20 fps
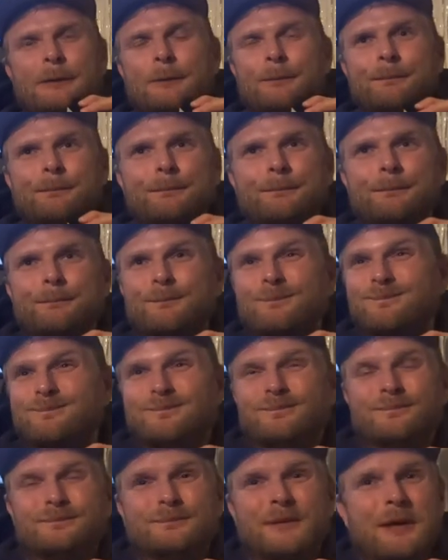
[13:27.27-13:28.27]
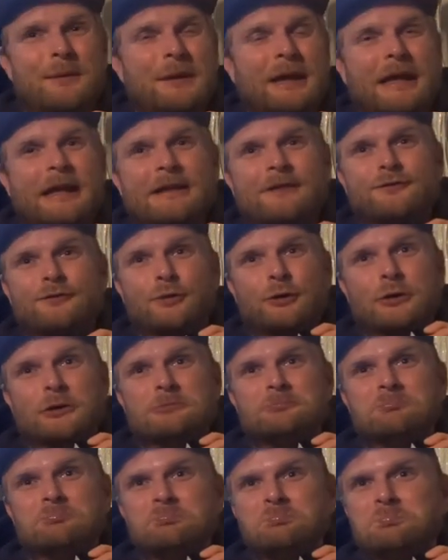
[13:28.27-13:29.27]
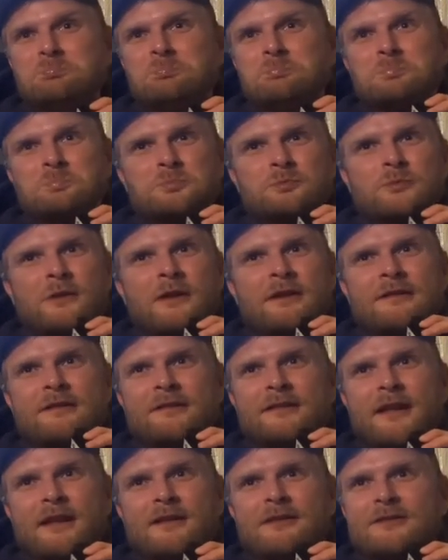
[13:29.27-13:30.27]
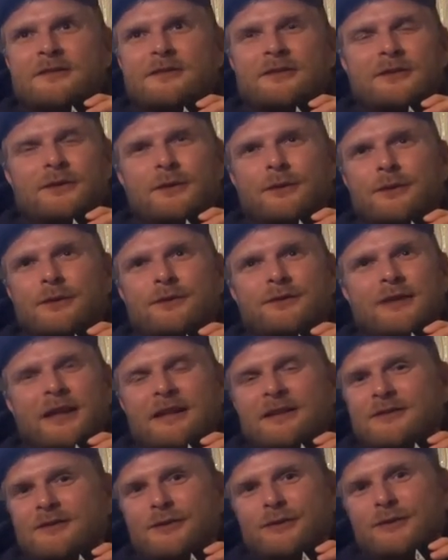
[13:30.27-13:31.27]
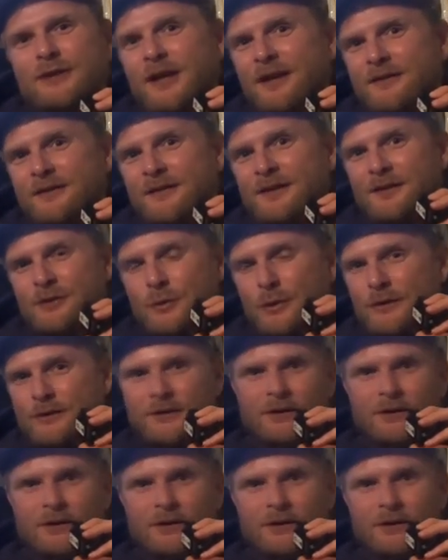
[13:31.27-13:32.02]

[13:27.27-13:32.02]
you maybe eat for six six to ten US